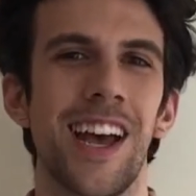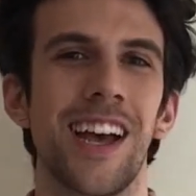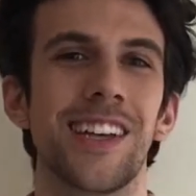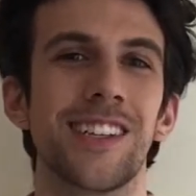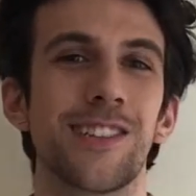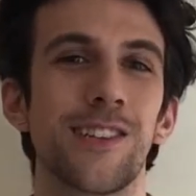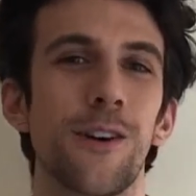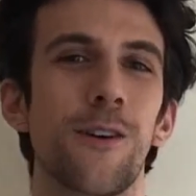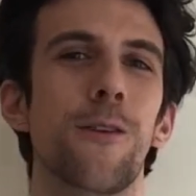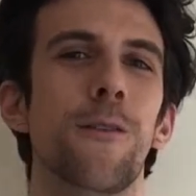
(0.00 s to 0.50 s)

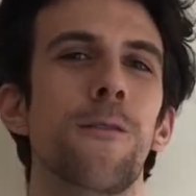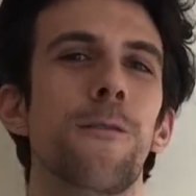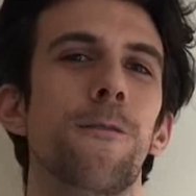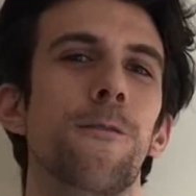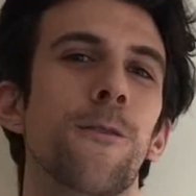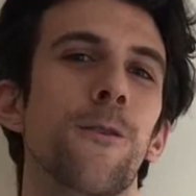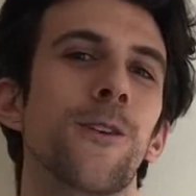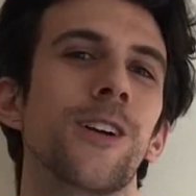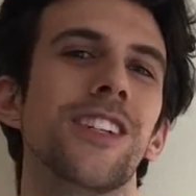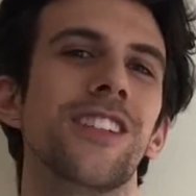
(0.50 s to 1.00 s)
So
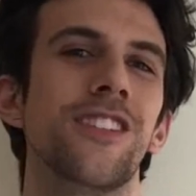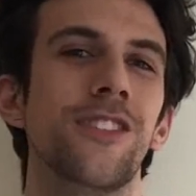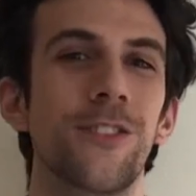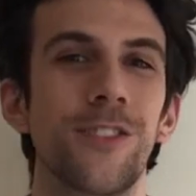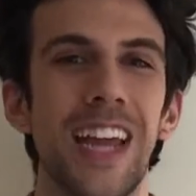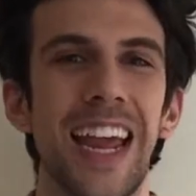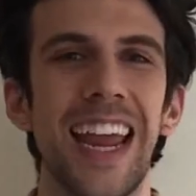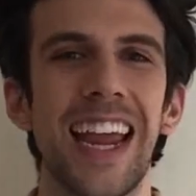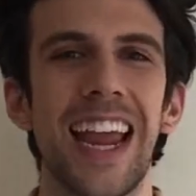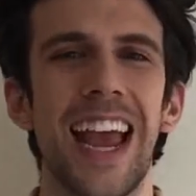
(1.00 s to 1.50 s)
for
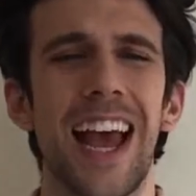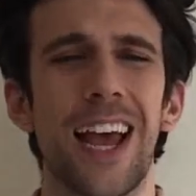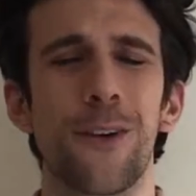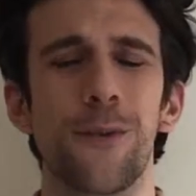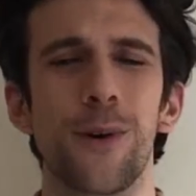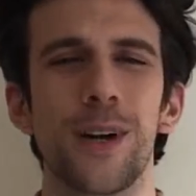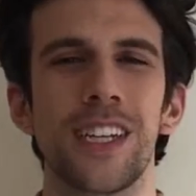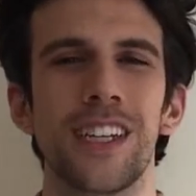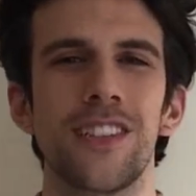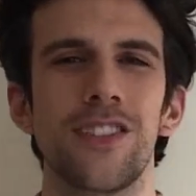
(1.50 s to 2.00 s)
today, I
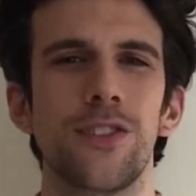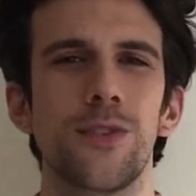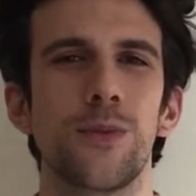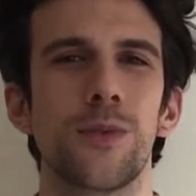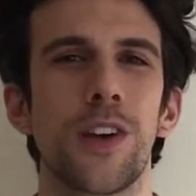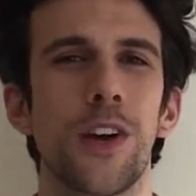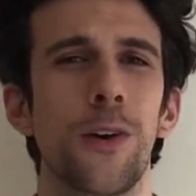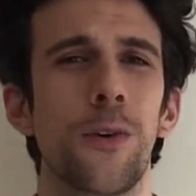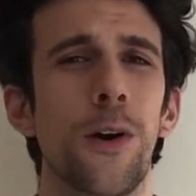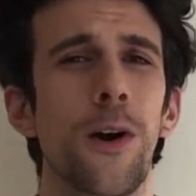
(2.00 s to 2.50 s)
wanted to
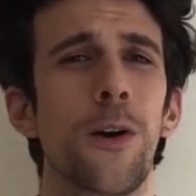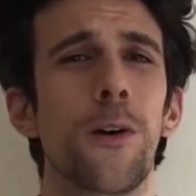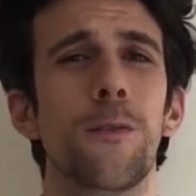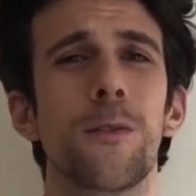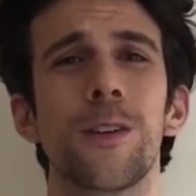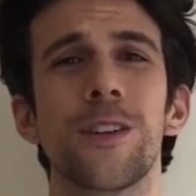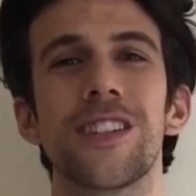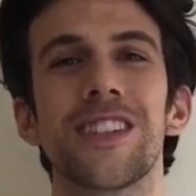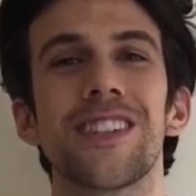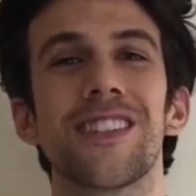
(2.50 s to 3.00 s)
go
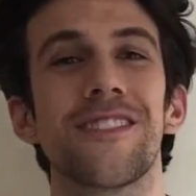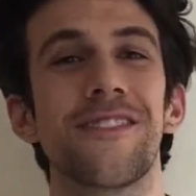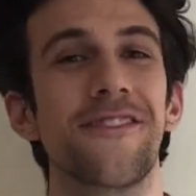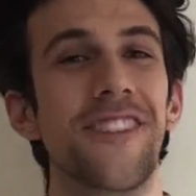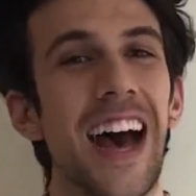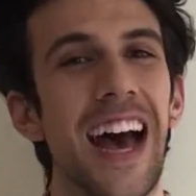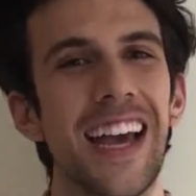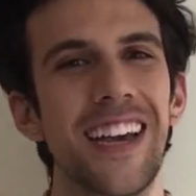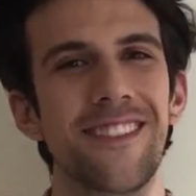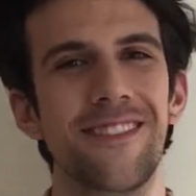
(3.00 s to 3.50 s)
over just
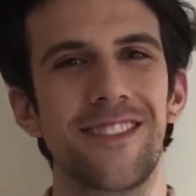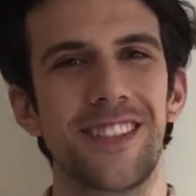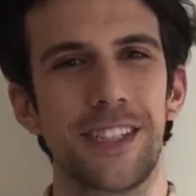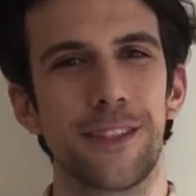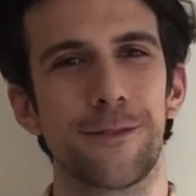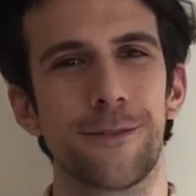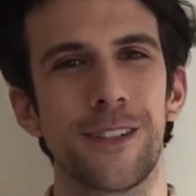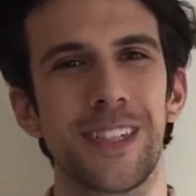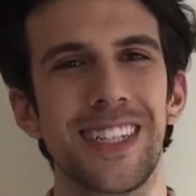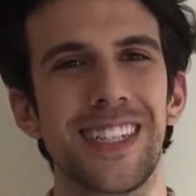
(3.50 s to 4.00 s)
5
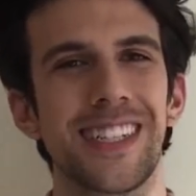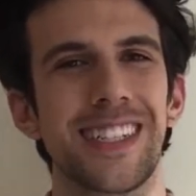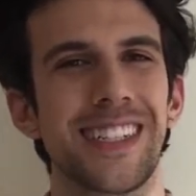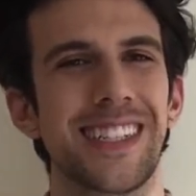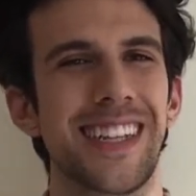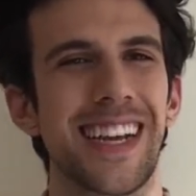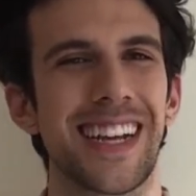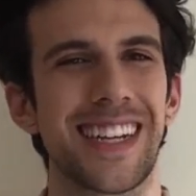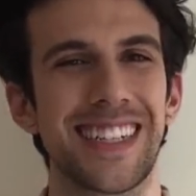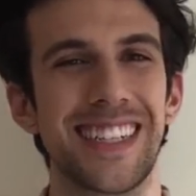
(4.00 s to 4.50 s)
different
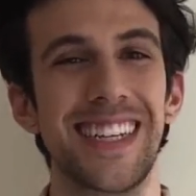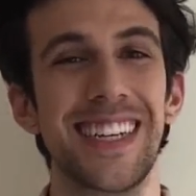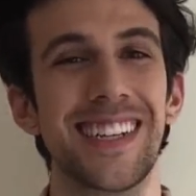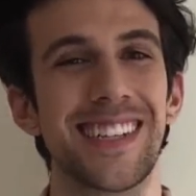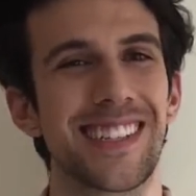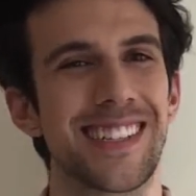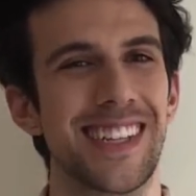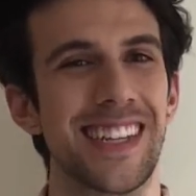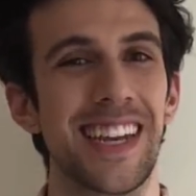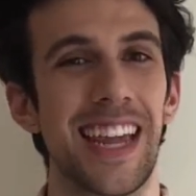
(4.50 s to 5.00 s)

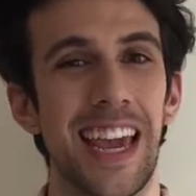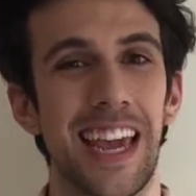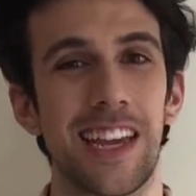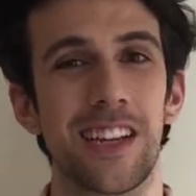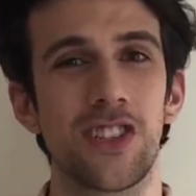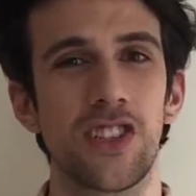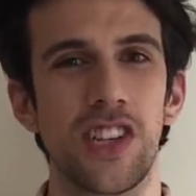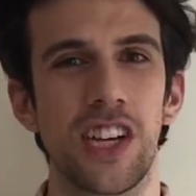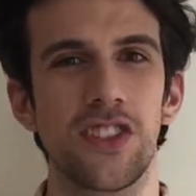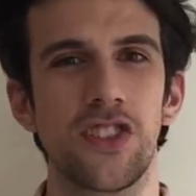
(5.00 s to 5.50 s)
techniques and
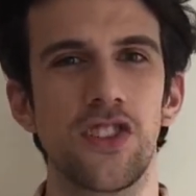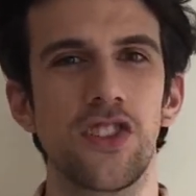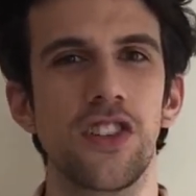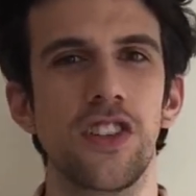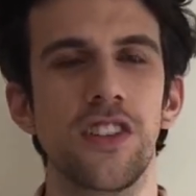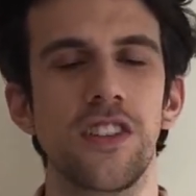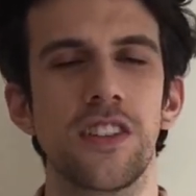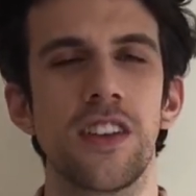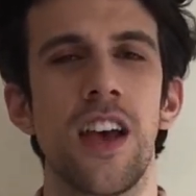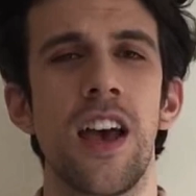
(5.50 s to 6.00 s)
hand
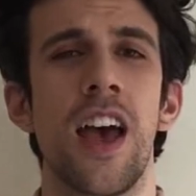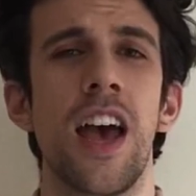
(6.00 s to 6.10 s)
gestures